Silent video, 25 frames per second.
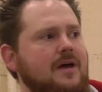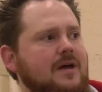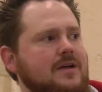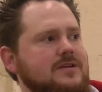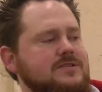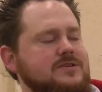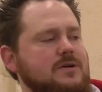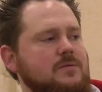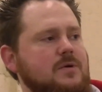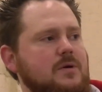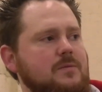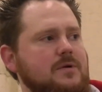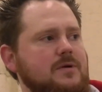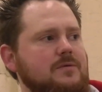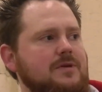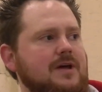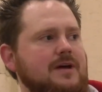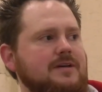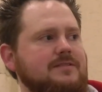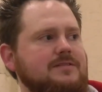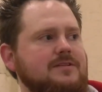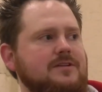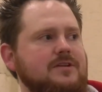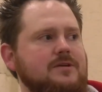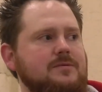So what we'd
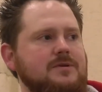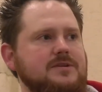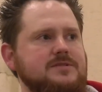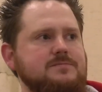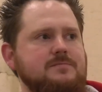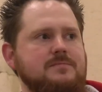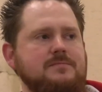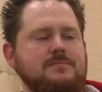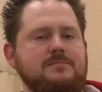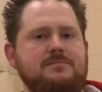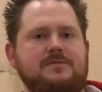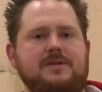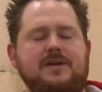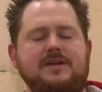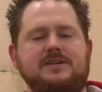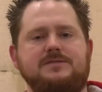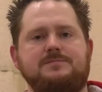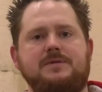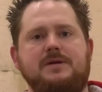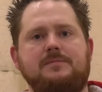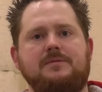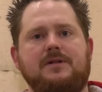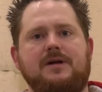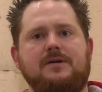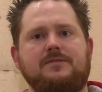like to do is teach
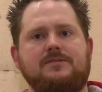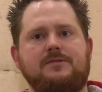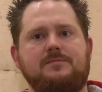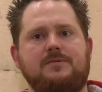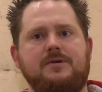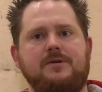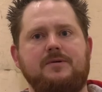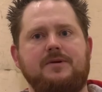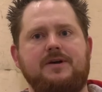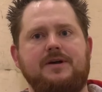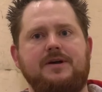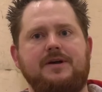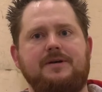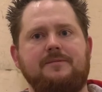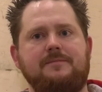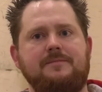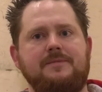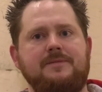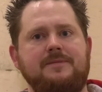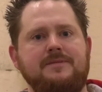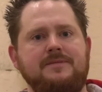people how to brew here.